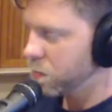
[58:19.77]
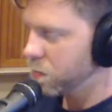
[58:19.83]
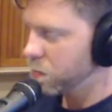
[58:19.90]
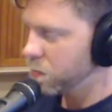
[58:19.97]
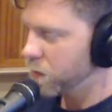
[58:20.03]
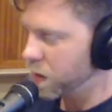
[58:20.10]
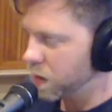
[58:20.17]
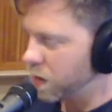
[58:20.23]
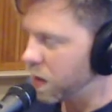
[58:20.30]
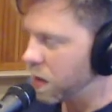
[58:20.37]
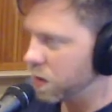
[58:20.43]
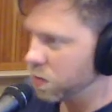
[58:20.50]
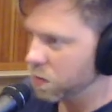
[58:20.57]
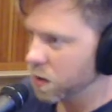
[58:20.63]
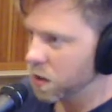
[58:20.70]
But
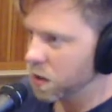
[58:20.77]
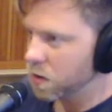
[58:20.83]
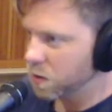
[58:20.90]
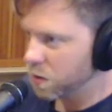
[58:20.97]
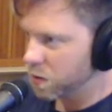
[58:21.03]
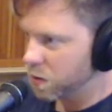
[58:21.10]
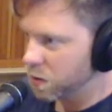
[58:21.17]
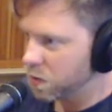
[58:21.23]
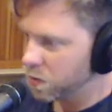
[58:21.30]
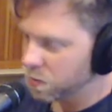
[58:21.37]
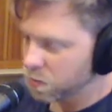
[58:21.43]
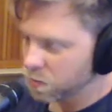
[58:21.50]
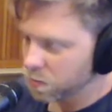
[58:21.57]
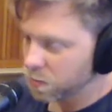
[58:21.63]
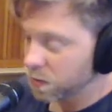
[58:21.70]
not only are
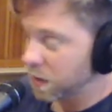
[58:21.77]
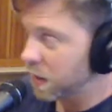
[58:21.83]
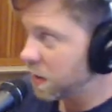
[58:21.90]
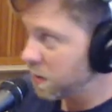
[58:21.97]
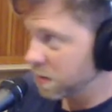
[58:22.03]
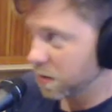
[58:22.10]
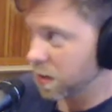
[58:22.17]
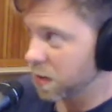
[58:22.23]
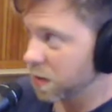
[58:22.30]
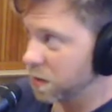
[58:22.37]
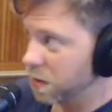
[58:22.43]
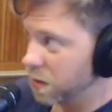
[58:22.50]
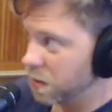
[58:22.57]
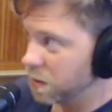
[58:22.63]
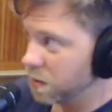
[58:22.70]
you less likely